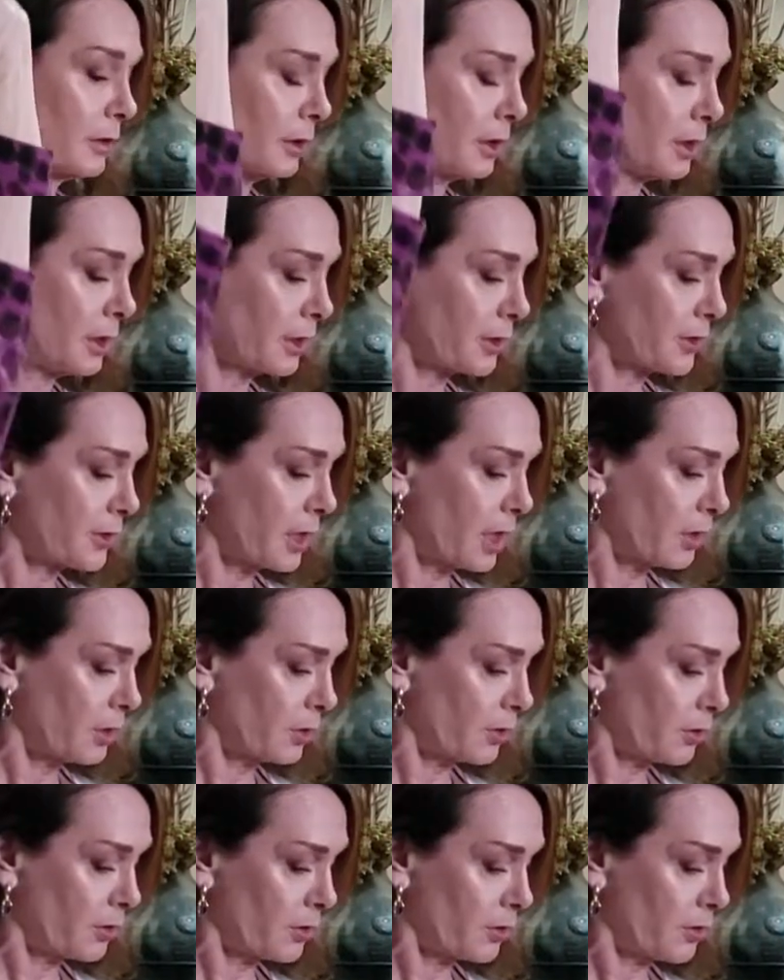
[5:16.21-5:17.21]
the
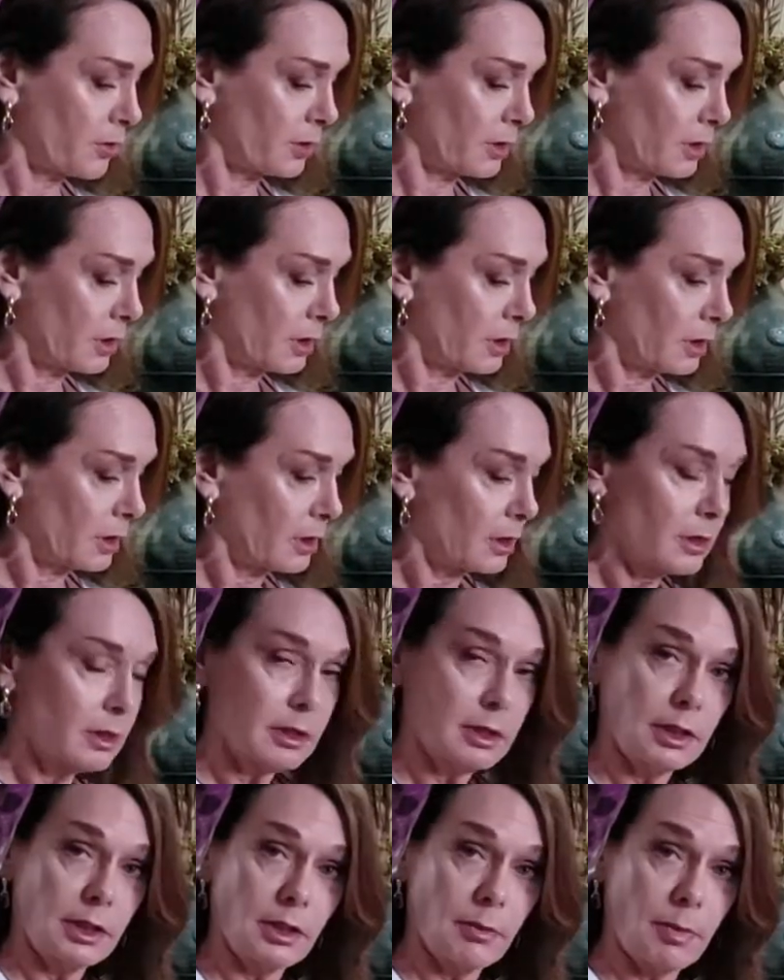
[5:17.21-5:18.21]
extenders
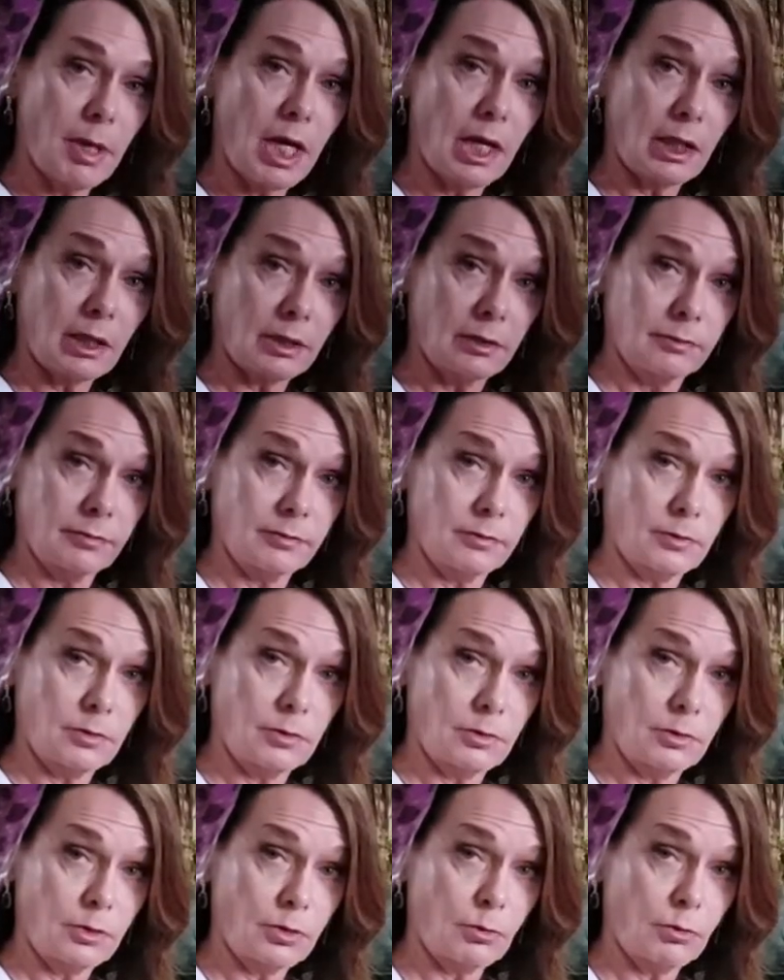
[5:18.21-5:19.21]
in the back
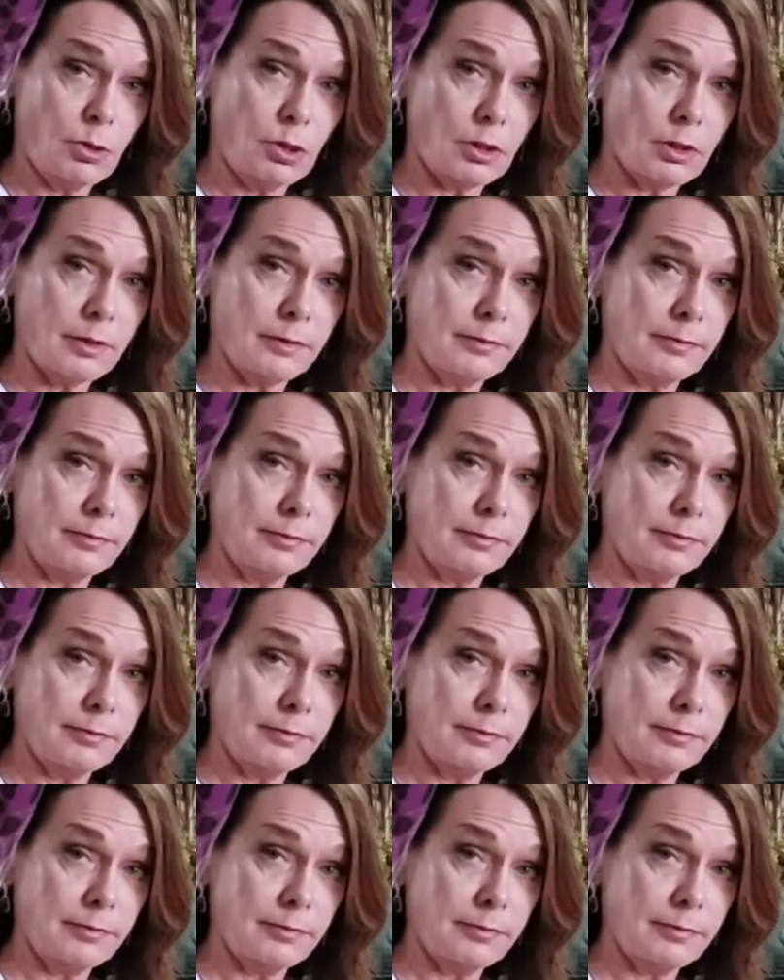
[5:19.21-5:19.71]
to work.